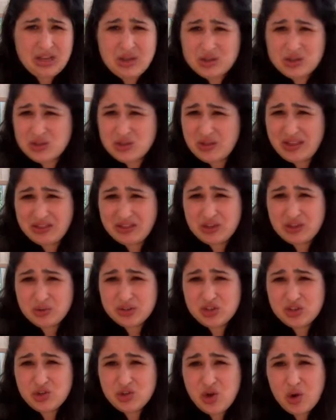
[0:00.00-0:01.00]
so that there was
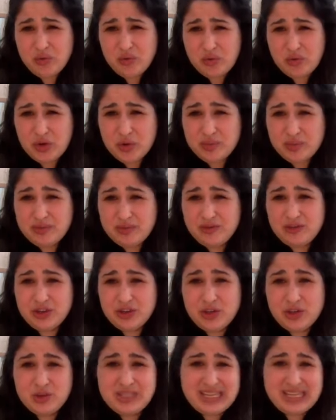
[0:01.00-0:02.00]
no room for
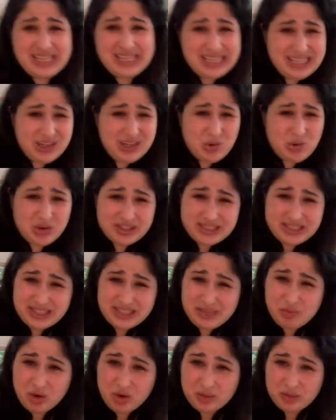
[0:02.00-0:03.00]
you to eat or
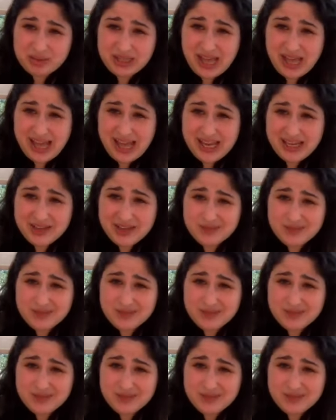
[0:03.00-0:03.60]
sleep or play?